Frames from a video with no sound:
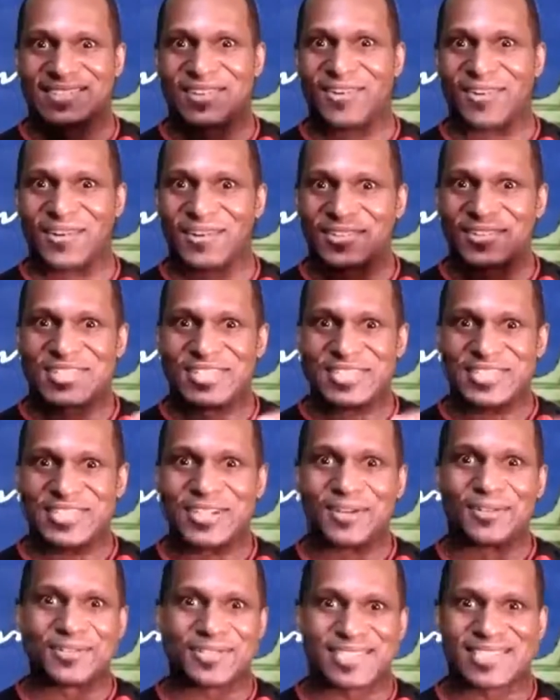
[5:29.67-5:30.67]
all the
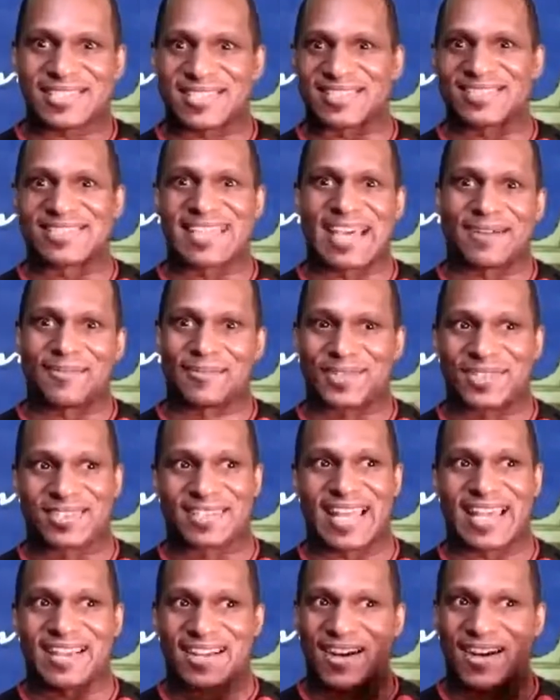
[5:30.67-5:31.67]
notes that were
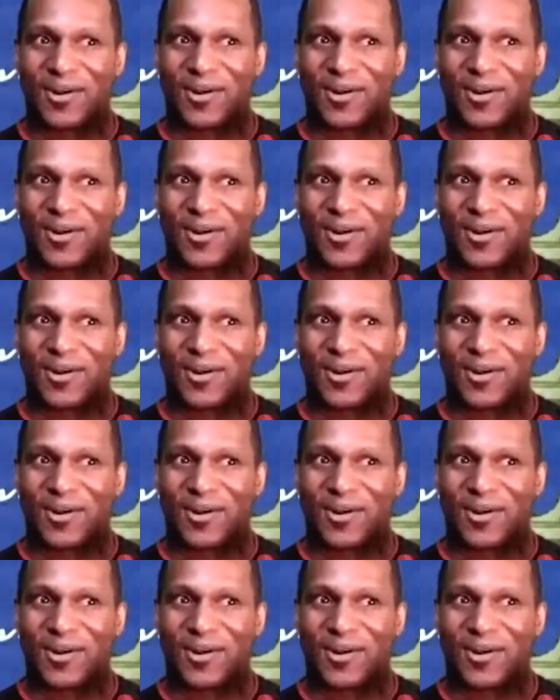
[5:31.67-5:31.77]
like